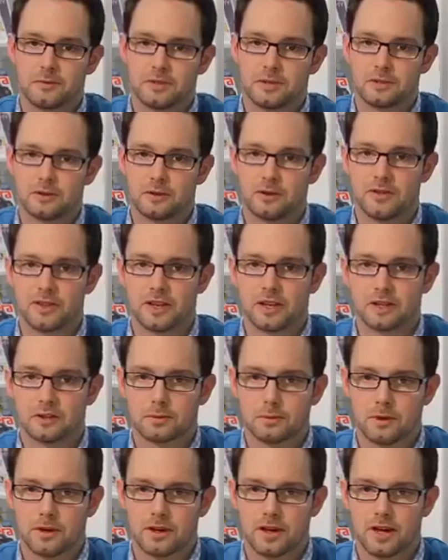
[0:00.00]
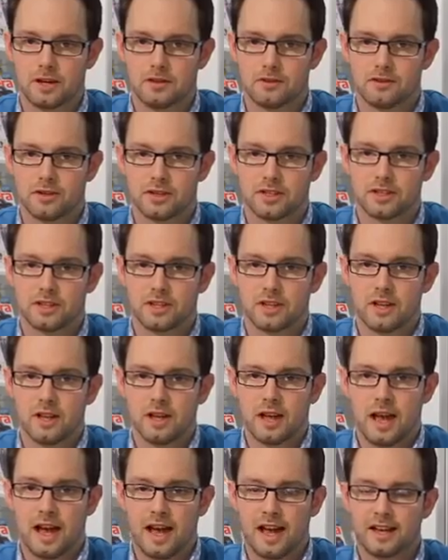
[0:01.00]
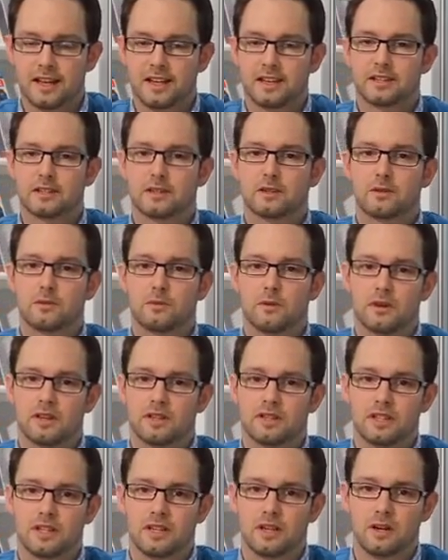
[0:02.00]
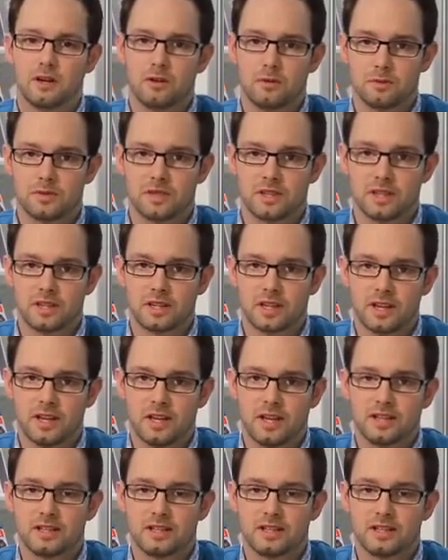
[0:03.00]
that we saw on the X100, and it's a quality optic.